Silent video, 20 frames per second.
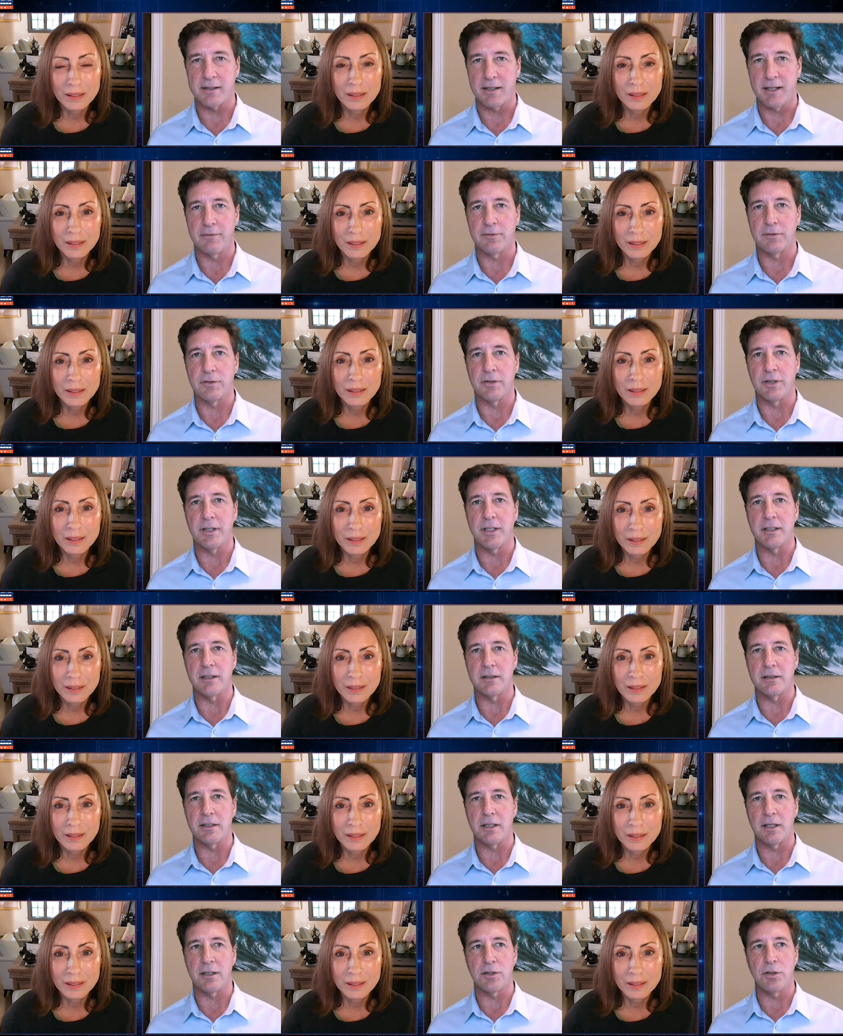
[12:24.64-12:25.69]
Speaker 1: level that
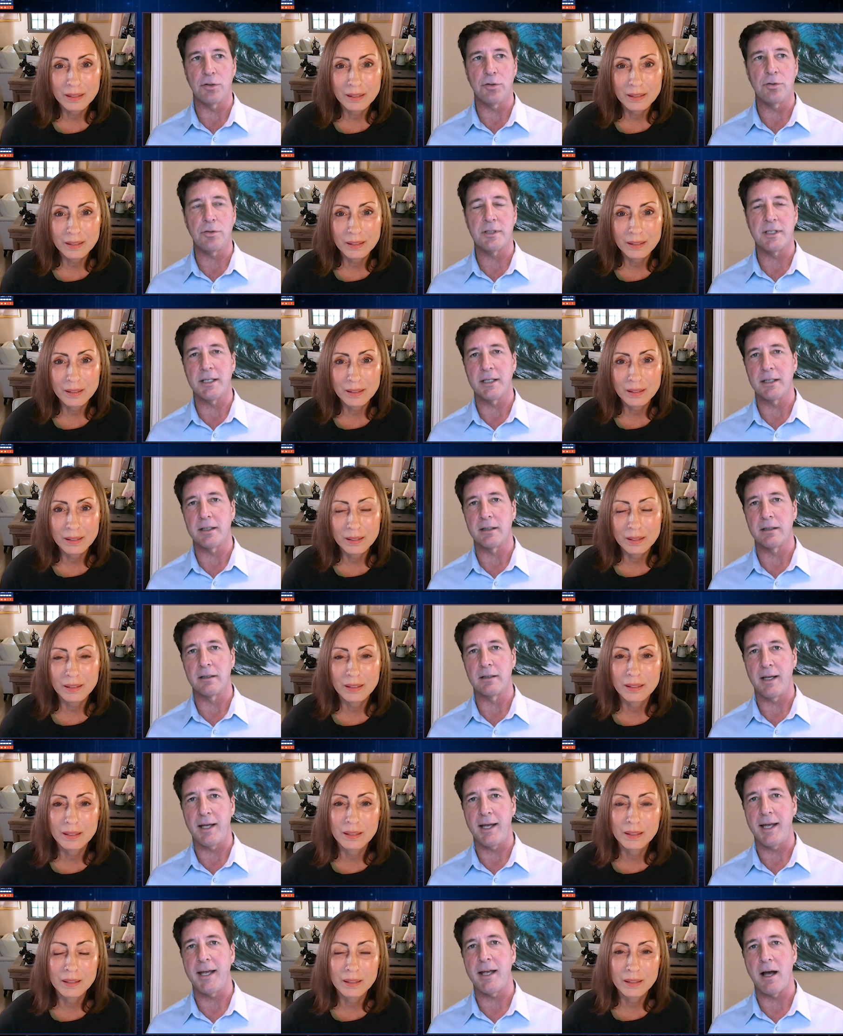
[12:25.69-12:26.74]
uh, using
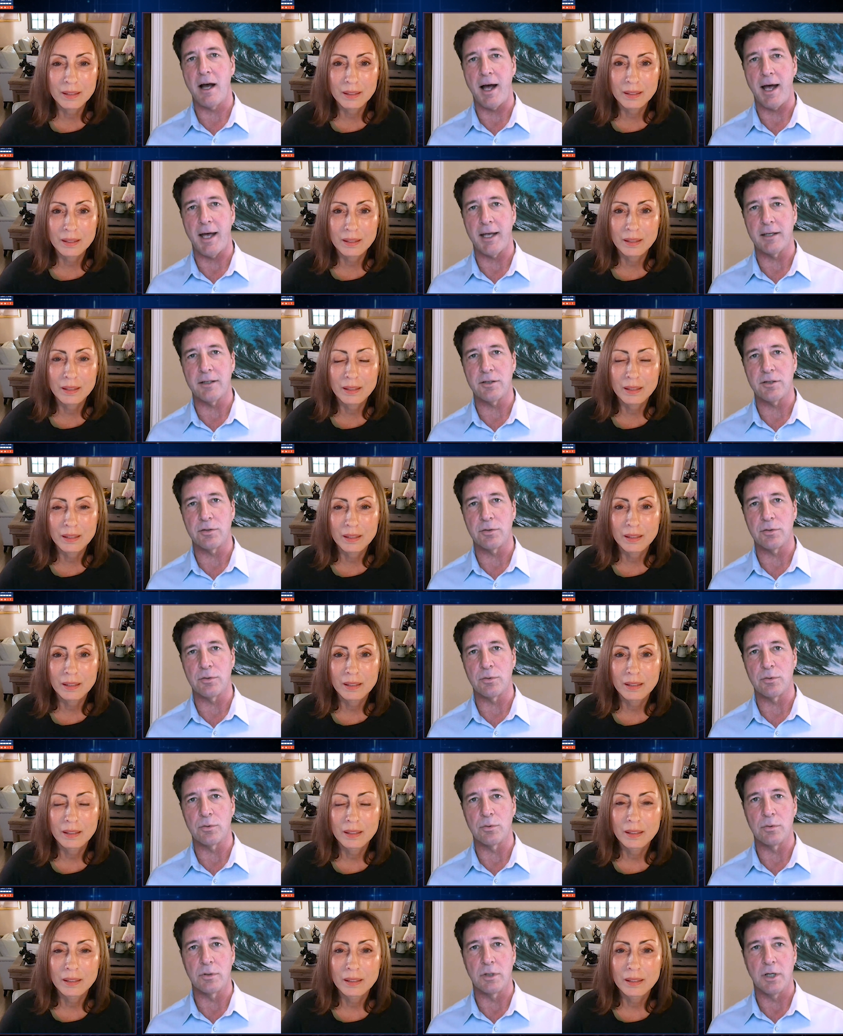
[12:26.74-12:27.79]
AI
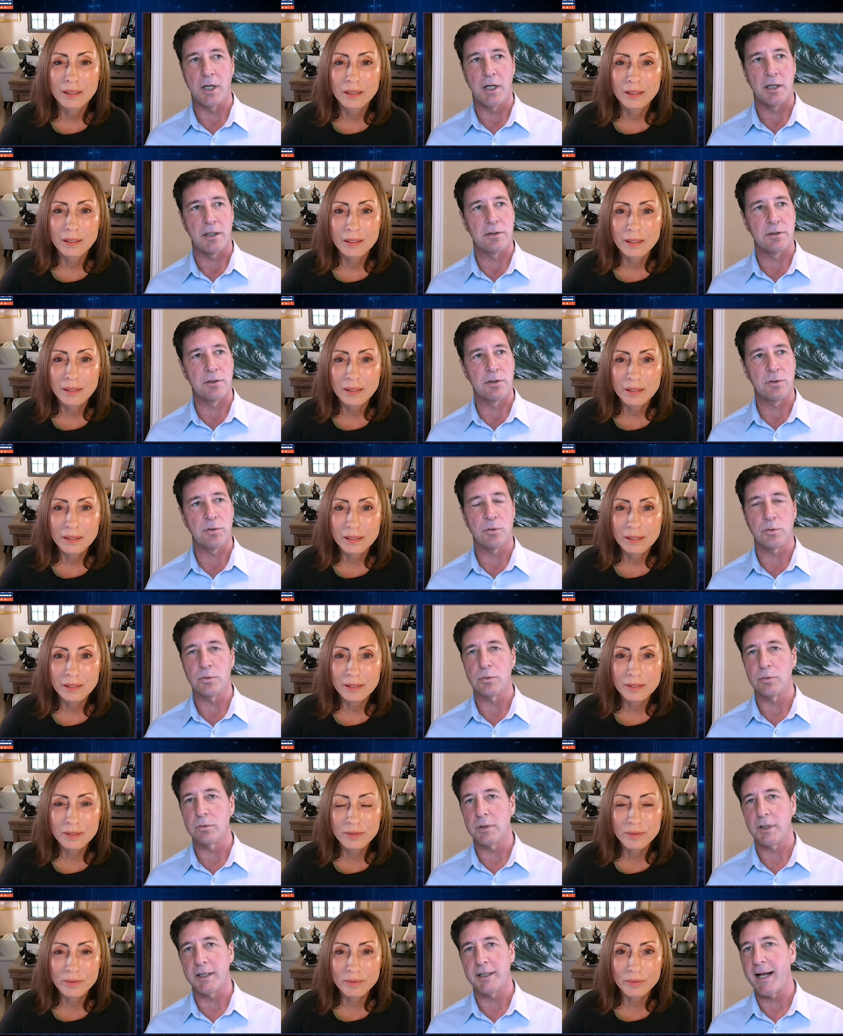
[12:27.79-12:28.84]
to
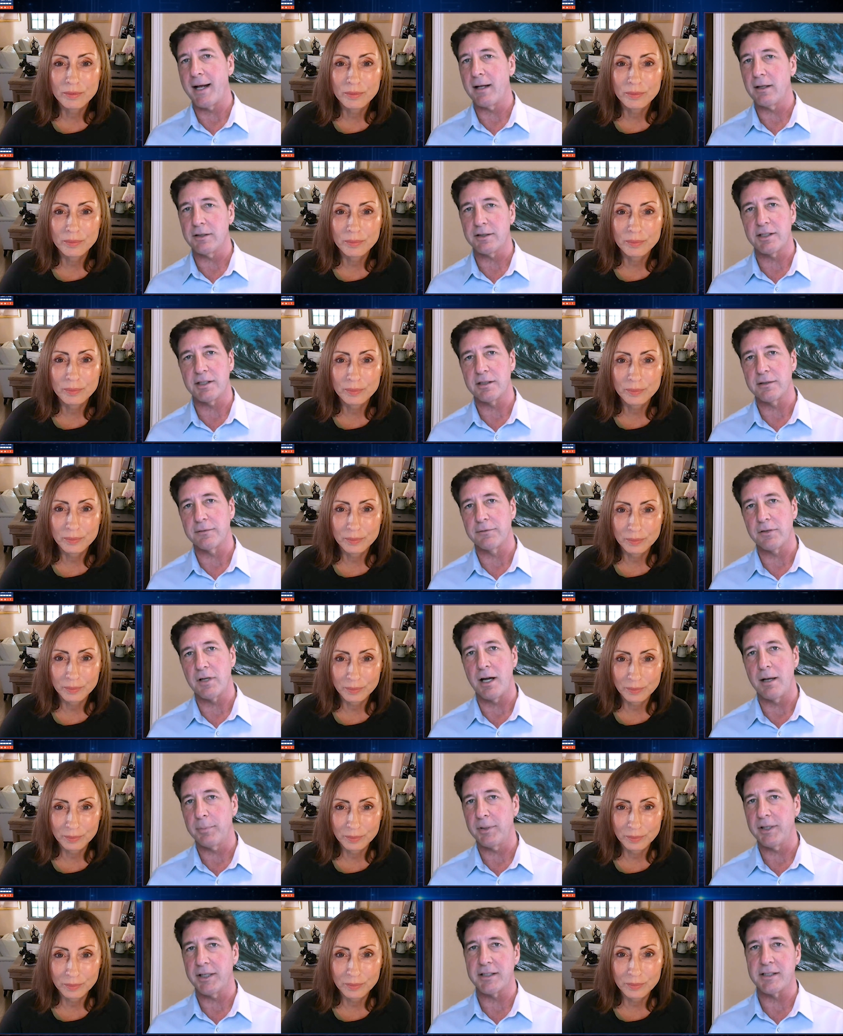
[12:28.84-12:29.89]
do analysis of
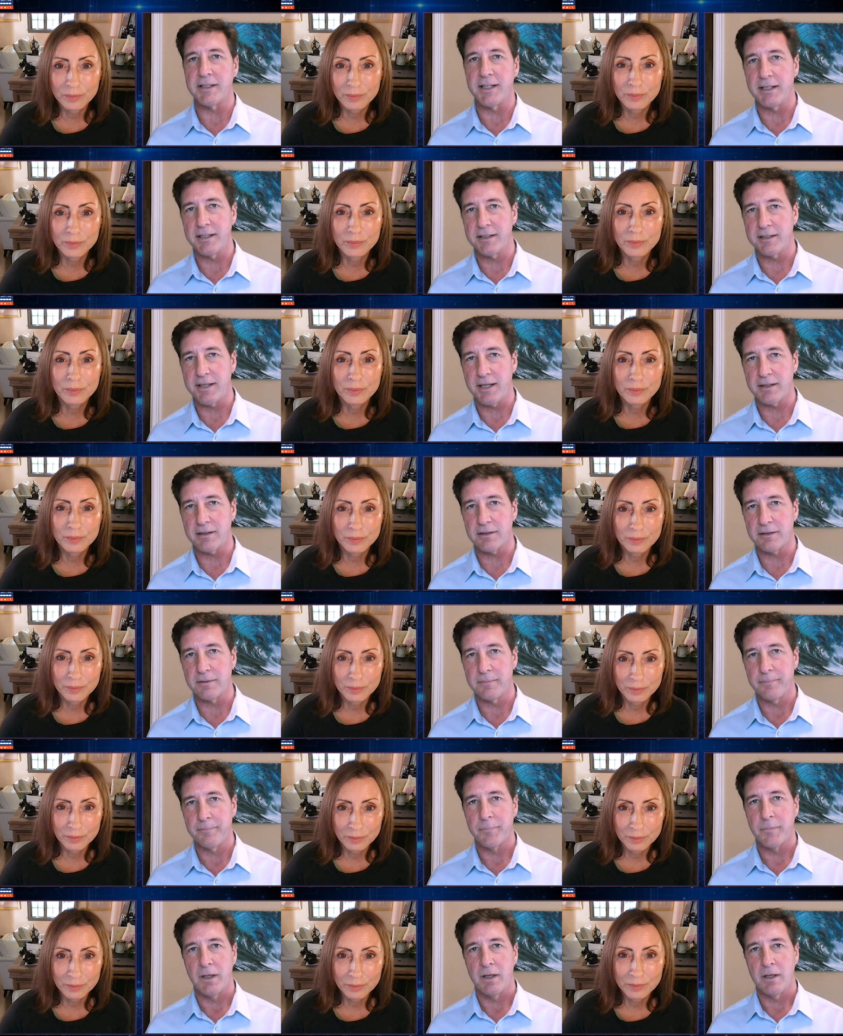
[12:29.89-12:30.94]
complex data sets,
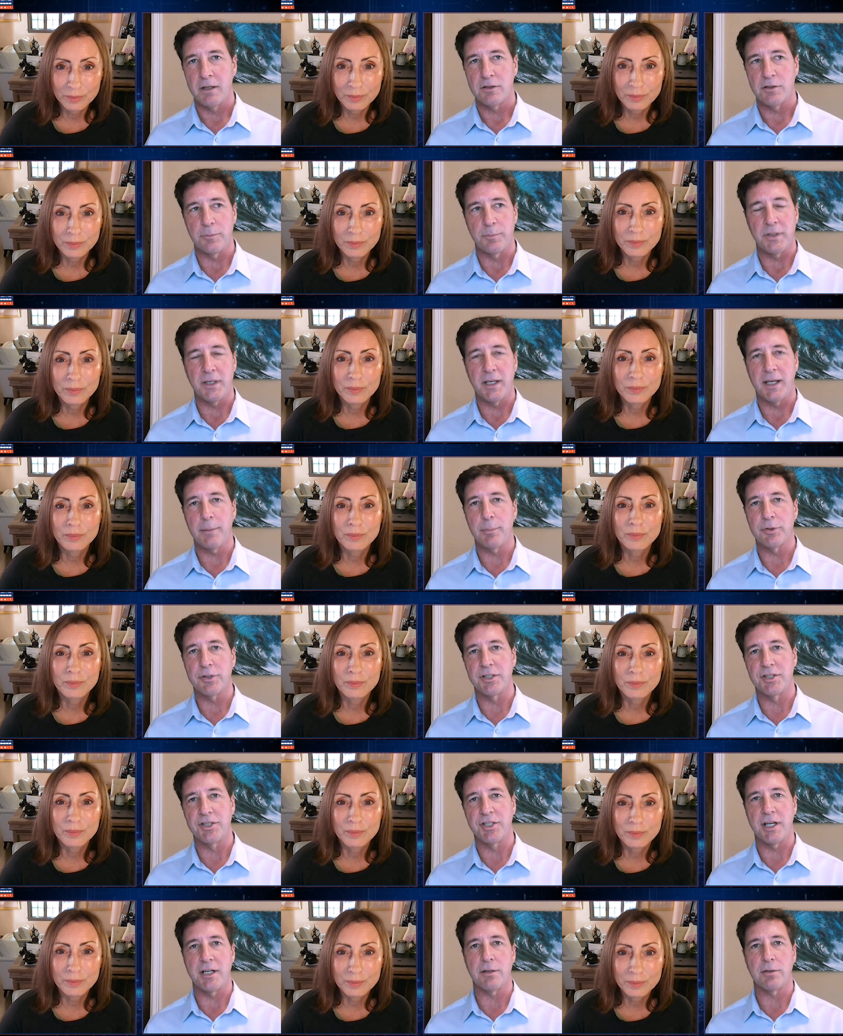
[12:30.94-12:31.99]
to be able to
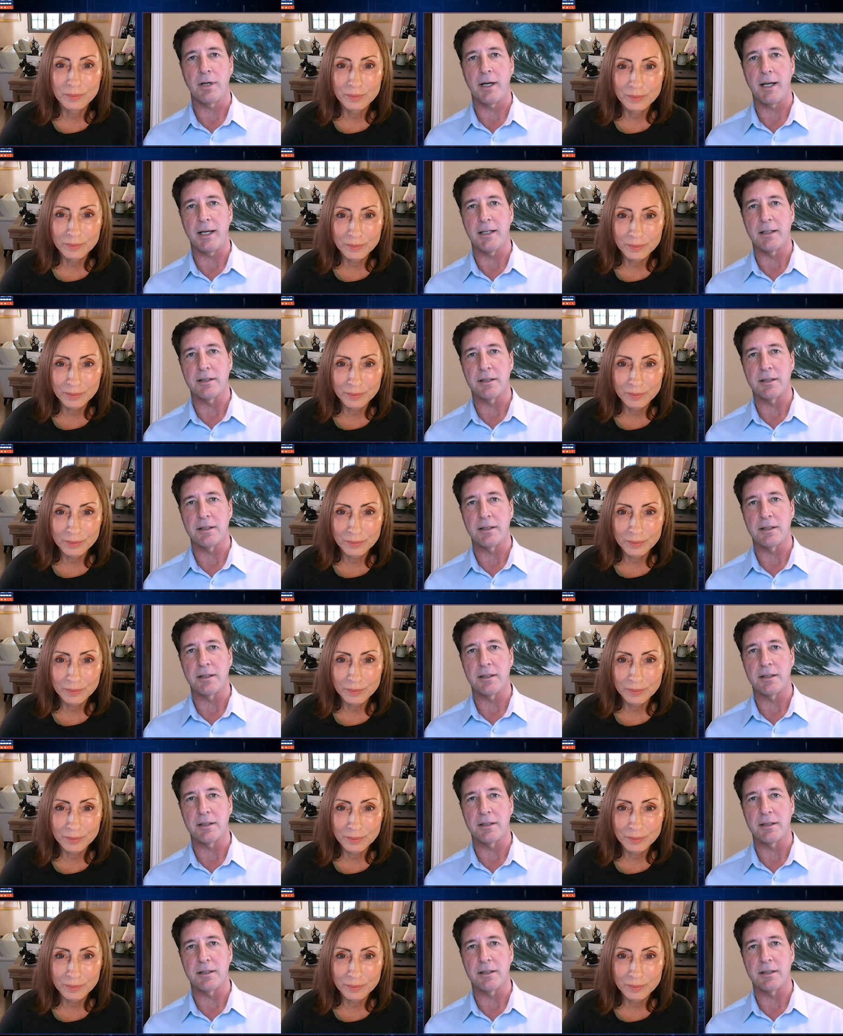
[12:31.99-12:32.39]
generate